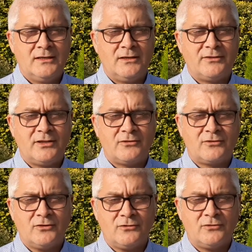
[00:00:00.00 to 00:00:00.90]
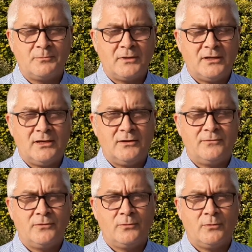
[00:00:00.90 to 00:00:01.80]
as they discuss and plan
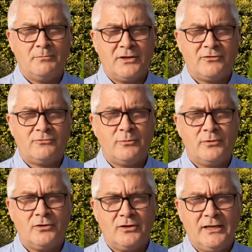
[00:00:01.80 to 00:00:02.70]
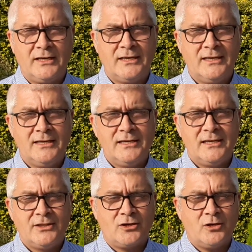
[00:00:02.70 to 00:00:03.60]
for what ministry will look like
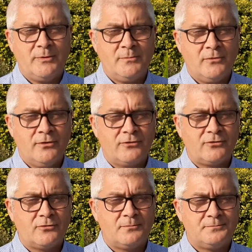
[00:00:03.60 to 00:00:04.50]
in the coming months.